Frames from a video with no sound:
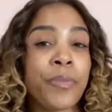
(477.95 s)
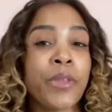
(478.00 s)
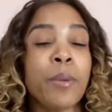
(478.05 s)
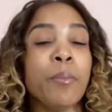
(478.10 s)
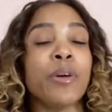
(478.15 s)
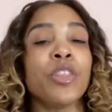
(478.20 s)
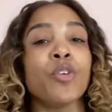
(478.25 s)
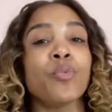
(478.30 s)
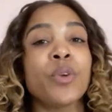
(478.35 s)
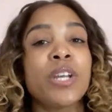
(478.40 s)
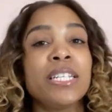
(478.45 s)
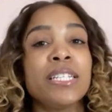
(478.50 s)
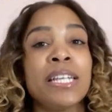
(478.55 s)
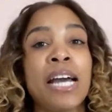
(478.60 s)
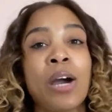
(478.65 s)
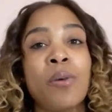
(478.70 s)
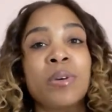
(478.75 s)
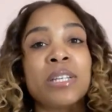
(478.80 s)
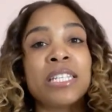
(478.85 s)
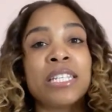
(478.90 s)
But the reason
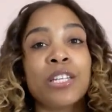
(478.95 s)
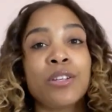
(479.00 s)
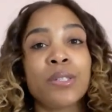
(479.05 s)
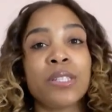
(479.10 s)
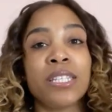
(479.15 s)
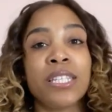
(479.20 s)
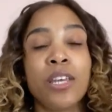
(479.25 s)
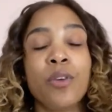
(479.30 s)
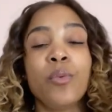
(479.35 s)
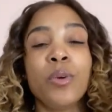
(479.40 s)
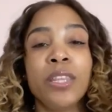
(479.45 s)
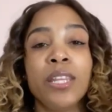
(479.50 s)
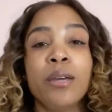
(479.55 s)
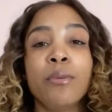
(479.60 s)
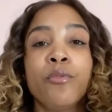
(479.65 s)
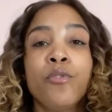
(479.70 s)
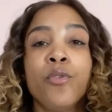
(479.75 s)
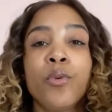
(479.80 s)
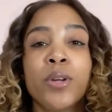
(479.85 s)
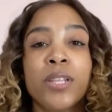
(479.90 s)
I would still stick with
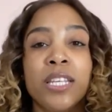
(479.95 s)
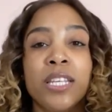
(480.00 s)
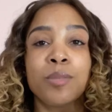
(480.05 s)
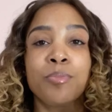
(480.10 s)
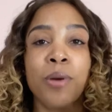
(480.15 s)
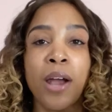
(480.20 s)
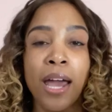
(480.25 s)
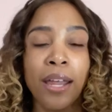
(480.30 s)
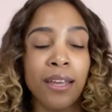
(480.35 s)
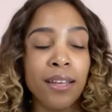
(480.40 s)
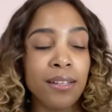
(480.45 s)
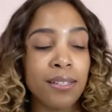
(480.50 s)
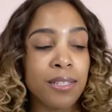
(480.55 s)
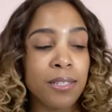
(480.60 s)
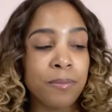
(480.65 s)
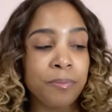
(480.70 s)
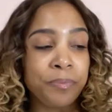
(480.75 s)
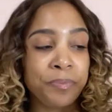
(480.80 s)
them for product